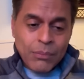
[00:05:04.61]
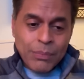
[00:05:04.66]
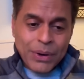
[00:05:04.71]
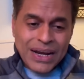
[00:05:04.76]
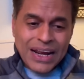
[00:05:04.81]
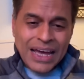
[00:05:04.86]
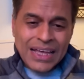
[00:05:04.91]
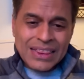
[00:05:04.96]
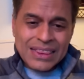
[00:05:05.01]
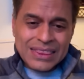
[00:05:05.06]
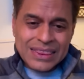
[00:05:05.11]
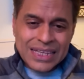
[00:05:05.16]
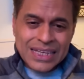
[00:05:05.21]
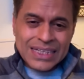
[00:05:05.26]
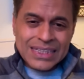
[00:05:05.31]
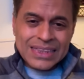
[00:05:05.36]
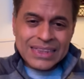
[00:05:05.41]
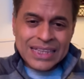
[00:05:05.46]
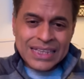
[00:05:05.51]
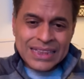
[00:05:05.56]
But I
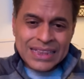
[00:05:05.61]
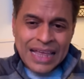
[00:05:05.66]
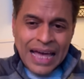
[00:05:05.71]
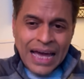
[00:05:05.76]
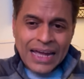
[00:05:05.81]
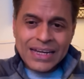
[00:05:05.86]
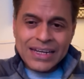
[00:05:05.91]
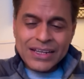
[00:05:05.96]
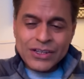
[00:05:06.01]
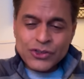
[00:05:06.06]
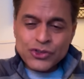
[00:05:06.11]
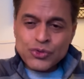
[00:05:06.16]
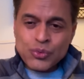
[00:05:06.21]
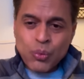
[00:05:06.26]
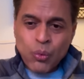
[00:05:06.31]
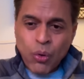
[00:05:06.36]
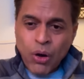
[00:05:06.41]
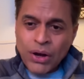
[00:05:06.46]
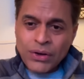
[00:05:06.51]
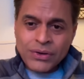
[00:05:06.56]
think that that is
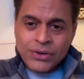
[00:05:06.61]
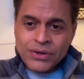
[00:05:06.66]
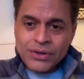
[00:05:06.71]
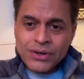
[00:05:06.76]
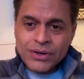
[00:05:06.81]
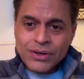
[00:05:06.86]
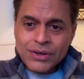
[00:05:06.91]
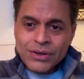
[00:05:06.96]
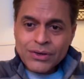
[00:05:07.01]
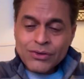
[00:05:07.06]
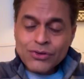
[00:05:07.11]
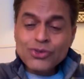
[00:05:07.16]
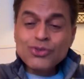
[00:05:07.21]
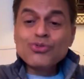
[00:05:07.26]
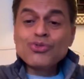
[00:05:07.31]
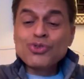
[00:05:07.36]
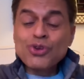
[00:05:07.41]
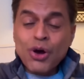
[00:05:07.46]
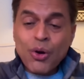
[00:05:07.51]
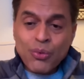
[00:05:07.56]
what you
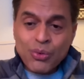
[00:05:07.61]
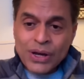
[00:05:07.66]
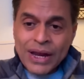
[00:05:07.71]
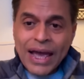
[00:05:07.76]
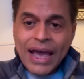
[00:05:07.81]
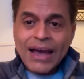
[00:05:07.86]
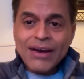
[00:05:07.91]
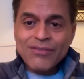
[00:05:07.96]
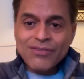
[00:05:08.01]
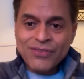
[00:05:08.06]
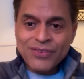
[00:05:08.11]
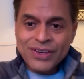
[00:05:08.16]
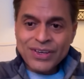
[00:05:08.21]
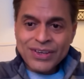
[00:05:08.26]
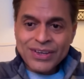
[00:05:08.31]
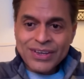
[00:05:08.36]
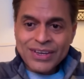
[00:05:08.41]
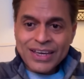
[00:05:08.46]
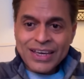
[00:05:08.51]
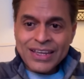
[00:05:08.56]
don't have
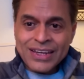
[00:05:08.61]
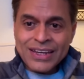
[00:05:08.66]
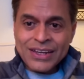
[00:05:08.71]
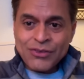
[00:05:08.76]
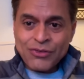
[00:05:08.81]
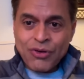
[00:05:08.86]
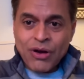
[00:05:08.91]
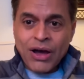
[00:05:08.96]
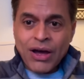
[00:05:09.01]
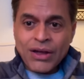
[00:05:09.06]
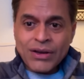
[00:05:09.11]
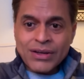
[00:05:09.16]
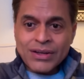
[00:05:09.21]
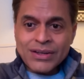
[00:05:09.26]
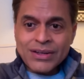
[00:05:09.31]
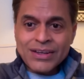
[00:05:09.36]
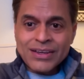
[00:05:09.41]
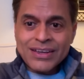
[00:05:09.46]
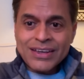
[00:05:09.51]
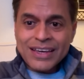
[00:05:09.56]
in Iran,
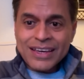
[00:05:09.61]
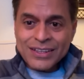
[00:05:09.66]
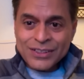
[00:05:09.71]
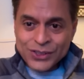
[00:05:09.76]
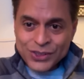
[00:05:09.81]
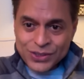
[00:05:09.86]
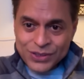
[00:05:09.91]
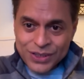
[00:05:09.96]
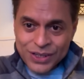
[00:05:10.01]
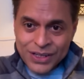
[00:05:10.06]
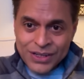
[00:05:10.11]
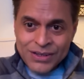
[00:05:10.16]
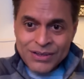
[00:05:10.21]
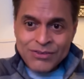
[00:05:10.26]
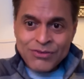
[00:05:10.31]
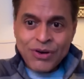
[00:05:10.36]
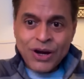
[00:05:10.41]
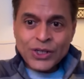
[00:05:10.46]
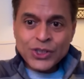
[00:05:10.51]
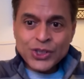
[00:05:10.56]

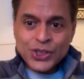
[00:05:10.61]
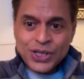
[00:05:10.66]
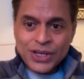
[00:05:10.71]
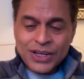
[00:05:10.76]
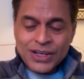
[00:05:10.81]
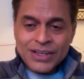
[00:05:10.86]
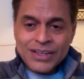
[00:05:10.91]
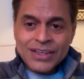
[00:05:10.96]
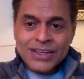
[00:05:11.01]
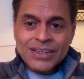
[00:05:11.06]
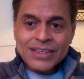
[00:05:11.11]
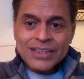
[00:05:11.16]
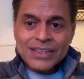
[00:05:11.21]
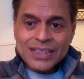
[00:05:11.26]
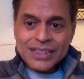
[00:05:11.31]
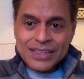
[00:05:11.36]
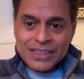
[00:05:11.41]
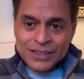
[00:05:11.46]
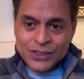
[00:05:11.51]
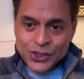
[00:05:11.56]
in Russia,
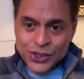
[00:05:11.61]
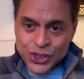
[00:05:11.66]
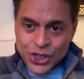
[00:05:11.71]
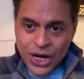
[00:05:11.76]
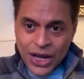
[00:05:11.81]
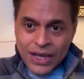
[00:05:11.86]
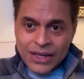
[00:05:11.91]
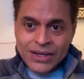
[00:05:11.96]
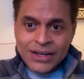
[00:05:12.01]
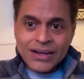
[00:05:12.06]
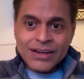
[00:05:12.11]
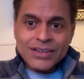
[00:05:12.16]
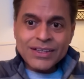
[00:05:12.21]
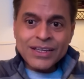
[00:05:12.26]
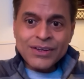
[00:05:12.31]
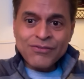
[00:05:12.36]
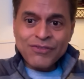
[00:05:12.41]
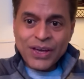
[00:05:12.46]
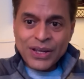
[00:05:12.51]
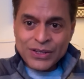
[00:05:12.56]
in China,
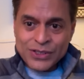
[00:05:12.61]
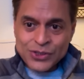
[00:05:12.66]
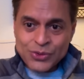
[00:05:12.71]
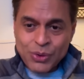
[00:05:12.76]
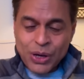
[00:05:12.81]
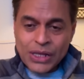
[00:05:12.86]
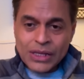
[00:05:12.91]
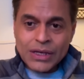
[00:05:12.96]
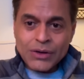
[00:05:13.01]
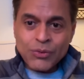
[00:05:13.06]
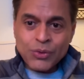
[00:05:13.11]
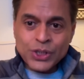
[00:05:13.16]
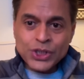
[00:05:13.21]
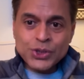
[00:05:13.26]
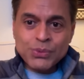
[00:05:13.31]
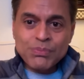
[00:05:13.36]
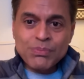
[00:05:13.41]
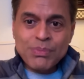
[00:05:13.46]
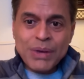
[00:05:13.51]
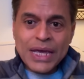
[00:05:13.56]
in Venezuela, which
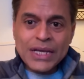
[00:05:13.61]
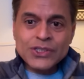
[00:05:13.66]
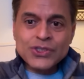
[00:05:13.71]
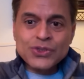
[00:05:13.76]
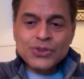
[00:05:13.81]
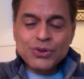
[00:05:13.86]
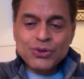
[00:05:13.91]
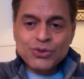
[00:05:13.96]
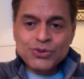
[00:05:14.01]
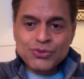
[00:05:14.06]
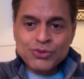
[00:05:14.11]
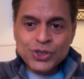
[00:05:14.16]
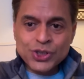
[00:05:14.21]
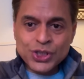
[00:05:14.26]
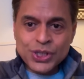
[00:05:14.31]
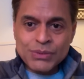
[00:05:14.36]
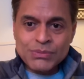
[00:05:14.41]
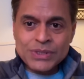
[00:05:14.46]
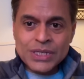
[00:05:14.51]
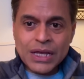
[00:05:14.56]
makes those
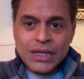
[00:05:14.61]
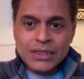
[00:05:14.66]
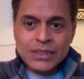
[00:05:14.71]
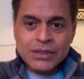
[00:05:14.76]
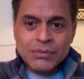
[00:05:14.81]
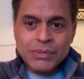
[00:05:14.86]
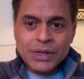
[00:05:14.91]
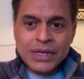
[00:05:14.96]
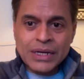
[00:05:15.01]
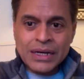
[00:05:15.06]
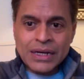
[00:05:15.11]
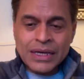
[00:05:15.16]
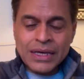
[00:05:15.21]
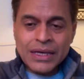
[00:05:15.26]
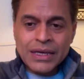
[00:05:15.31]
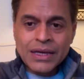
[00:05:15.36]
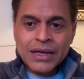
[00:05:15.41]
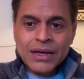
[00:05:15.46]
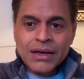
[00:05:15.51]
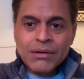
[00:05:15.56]
regimes ultimately
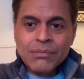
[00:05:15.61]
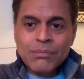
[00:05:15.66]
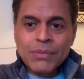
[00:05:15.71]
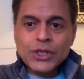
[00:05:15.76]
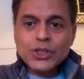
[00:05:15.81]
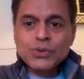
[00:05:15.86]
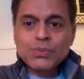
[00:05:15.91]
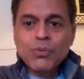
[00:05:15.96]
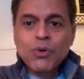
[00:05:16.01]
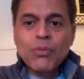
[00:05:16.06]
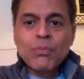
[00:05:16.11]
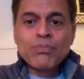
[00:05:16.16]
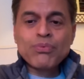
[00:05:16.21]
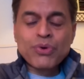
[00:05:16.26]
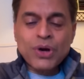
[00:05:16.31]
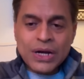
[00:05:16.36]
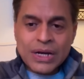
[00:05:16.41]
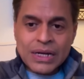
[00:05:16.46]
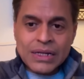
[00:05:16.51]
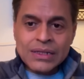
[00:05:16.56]
much more
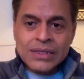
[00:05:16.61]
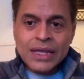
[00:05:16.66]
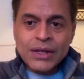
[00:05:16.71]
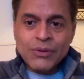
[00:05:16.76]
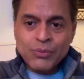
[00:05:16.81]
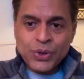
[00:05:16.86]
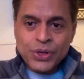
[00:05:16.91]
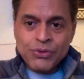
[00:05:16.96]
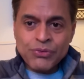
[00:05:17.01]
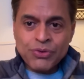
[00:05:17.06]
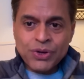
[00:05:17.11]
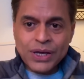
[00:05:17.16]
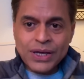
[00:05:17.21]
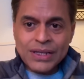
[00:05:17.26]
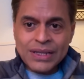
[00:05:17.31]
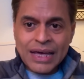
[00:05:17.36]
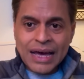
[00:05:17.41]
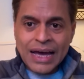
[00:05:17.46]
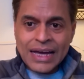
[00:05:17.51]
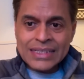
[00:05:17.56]
brittle than we
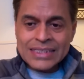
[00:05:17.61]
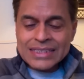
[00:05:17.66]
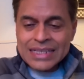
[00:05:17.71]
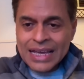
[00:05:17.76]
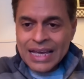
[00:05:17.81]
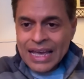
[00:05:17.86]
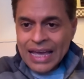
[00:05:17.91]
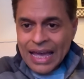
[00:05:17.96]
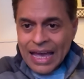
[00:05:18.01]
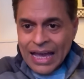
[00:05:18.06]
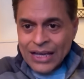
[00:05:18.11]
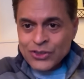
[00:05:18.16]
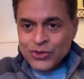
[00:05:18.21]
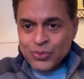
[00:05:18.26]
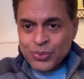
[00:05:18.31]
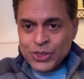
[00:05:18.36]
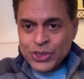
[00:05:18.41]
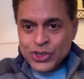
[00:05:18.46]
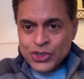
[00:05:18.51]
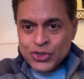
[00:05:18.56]
realize, as
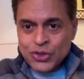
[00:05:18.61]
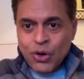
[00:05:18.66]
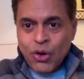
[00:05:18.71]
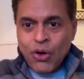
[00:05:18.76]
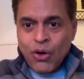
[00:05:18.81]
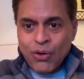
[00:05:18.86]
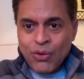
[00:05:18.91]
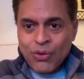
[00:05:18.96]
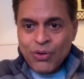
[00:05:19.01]
we saw